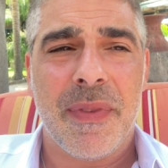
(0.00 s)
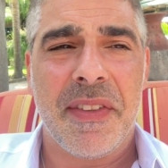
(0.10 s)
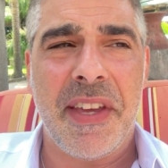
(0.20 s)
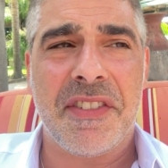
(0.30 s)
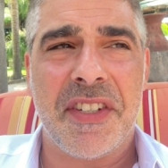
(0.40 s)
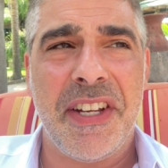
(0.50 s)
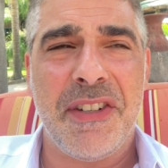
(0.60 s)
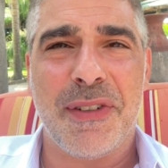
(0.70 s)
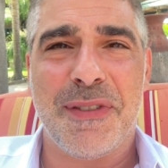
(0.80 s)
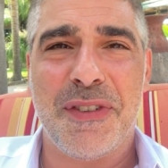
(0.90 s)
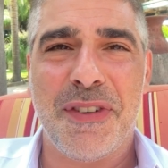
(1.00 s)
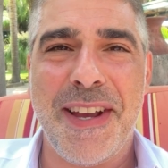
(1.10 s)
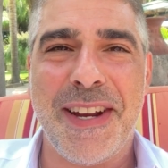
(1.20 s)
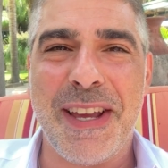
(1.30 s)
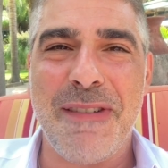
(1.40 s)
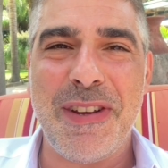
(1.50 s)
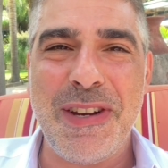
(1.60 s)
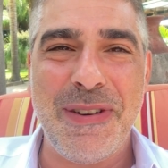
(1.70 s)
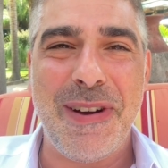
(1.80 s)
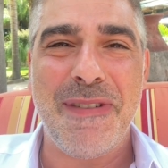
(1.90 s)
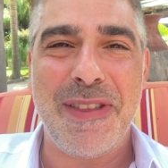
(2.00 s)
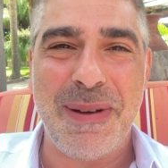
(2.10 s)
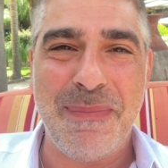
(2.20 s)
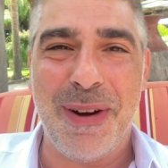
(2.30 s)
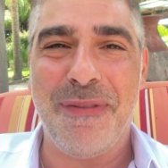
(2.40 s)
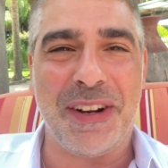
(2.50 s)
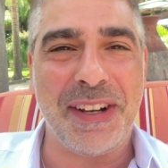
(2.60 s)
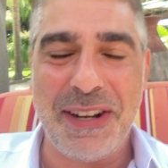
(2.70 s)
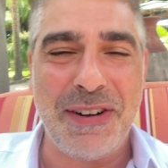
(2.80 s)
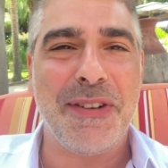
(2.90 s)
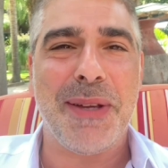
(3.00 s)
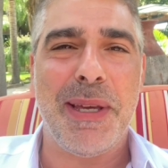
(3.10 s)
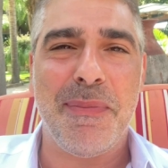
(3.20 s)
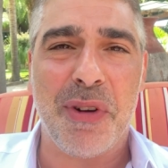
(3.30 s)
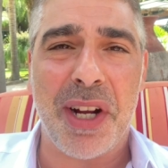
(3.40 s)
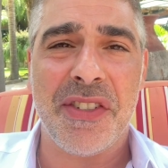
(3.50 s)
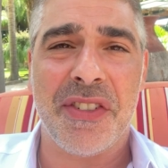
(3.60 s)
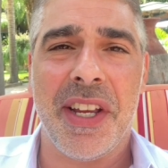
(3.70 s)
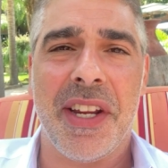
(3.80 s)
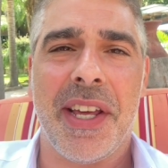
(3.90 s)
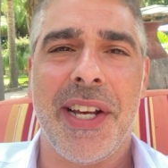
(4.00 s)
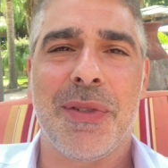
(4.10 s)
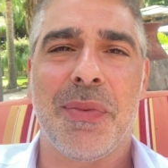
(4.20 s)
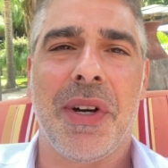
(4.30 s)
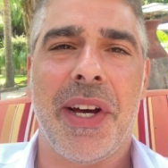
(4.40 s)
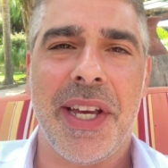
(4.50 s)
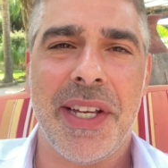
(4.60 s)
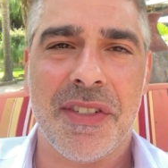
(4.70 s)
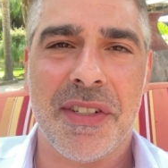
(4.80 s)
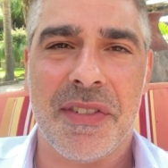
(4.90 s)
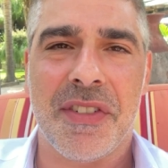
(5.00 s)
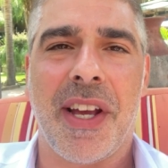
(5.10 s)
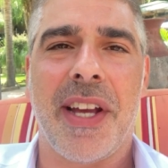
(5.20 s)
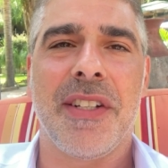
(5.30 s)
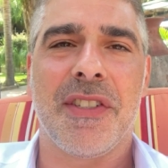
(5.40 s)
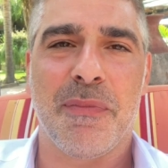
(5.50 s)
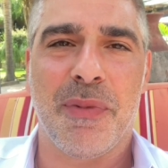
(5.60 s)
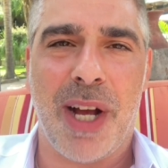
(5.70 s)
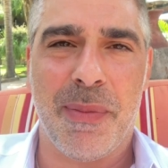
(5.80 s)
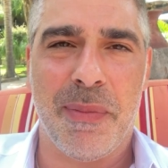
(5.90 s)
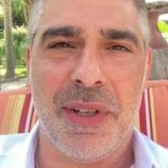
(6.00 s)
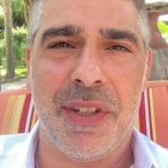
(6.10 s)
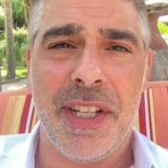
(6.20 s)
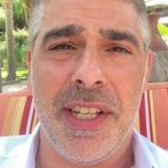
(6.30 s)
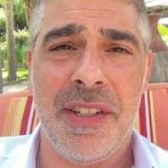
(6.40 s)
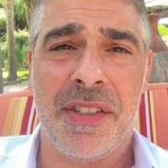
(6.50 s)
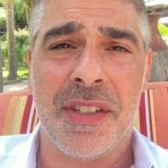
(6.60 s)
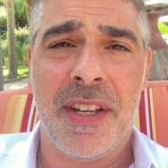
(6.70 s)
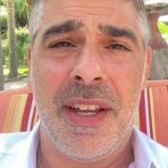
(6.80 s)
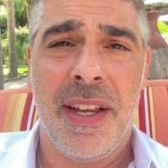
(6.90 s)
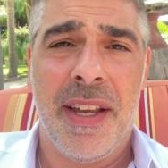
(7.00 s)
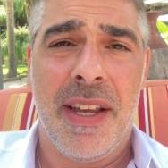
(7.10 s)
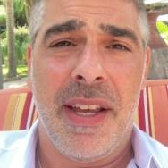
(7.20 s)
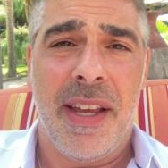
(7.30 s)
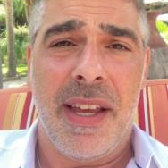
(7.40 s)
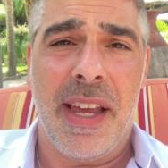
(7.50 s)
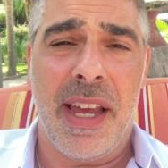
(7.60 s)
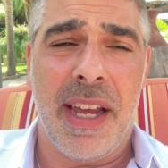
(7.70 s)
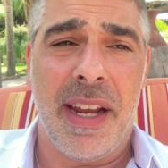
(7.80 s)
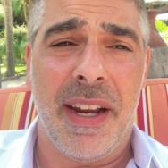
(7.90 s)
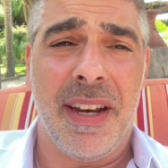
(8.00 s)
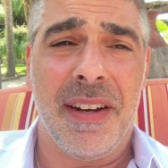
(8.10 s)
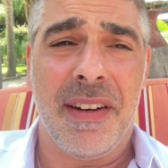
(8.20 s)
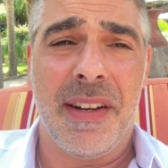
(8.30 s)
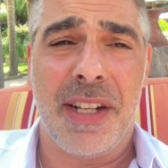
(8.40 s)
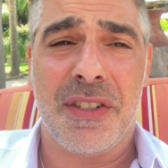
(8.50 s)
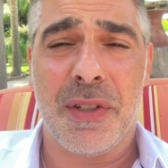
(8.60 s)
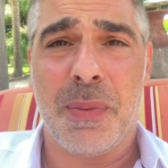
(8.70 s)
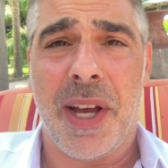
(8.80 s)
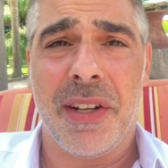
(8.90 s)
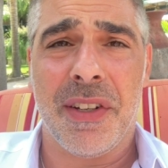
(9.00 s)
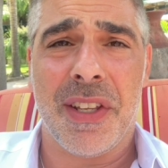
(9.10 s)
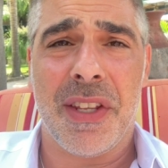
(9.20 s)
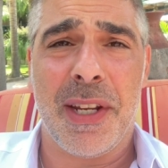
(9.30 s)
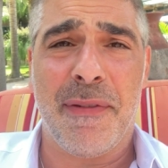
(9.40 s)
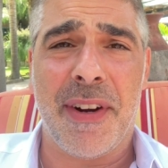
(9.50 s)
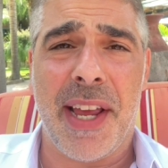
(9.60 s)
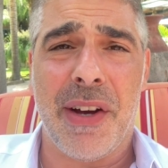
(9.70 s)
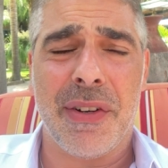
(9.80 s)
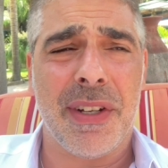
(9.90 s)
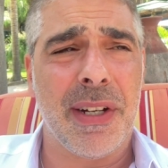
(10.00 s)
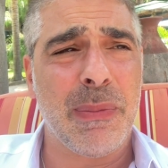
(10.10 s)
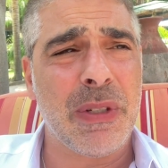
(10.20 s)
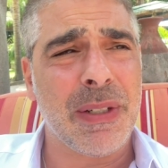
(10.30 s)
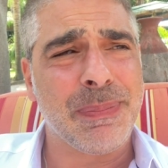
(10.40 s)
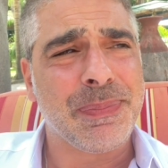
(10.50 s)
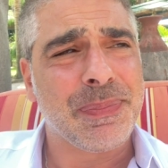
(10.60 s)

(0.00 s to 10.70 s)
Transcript: that's the nature of trading. If you knew everything perfectly, it'd already be priced in. That's why it's a science of probabilities. And that's just why I look at the different outcomes. And